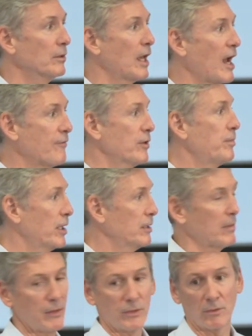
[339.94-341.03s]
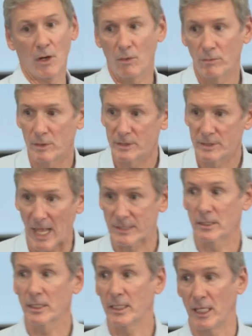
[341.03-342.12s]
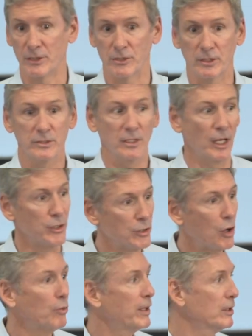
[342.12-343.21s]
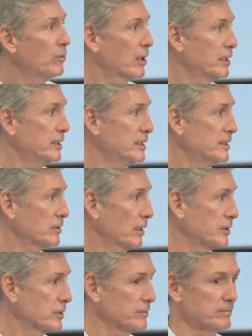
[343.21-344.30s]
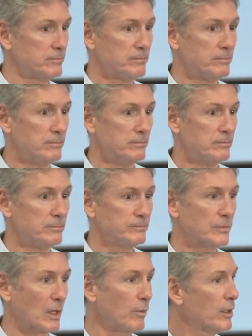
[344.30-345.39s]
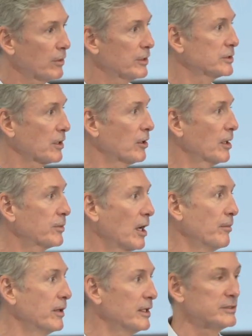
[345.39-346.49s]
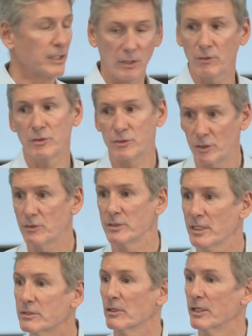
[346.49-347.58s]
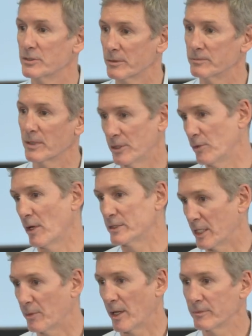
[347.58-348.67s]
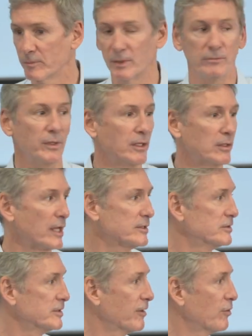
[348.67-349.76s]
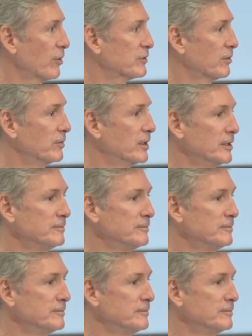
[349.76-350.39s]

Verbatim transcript: everybody made their own gasoline engines, and nobody wanted a diesel engine. And we were the startup company that said, no, you should use a diesel engine, in the US anyway. We, we licensed it, of course, from